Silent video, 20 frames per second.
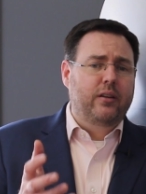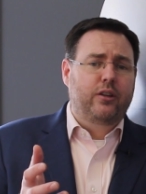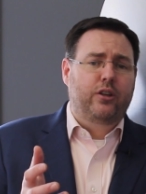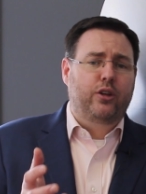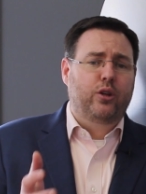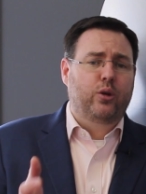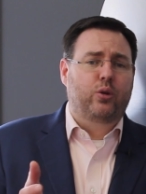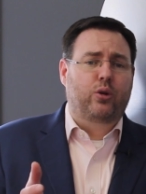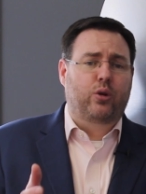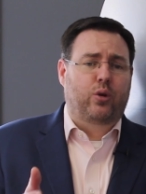
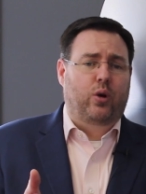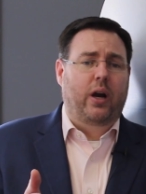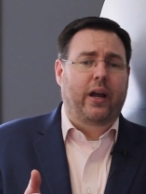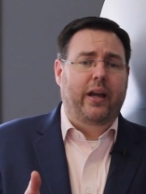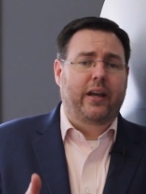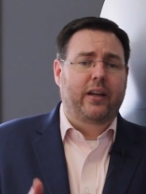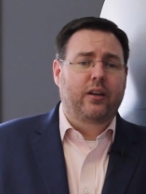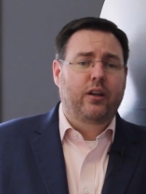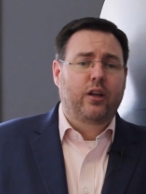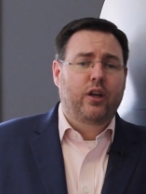
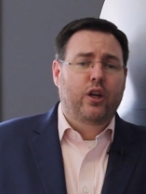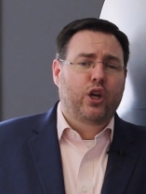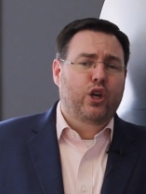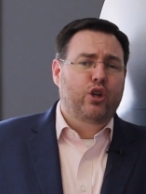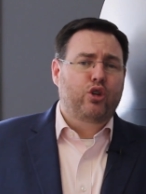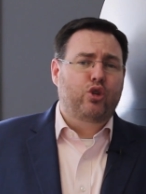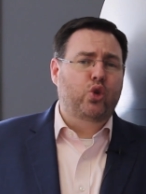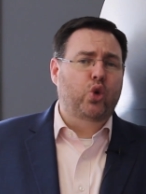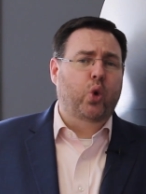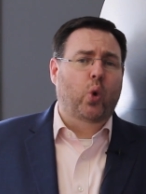Ukraine,
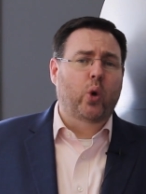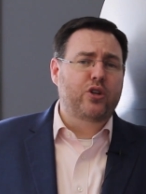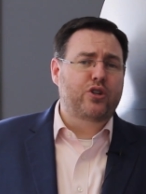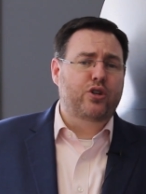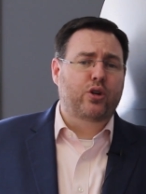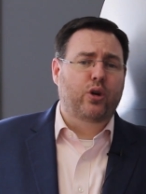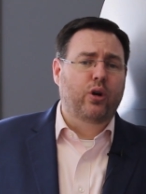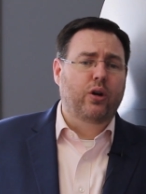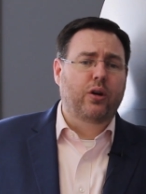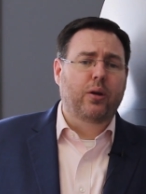
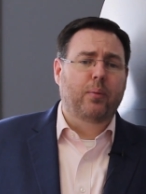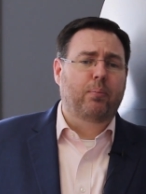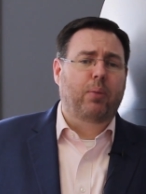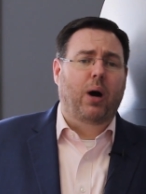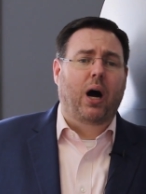tortured